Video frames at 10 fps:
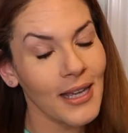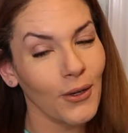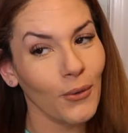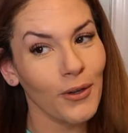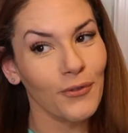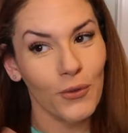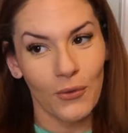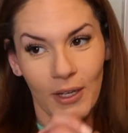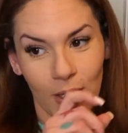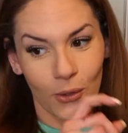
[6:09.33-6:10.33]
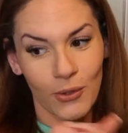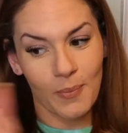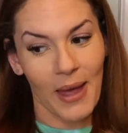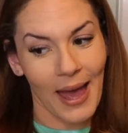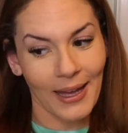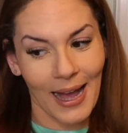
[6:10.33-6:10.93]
I know a few videos back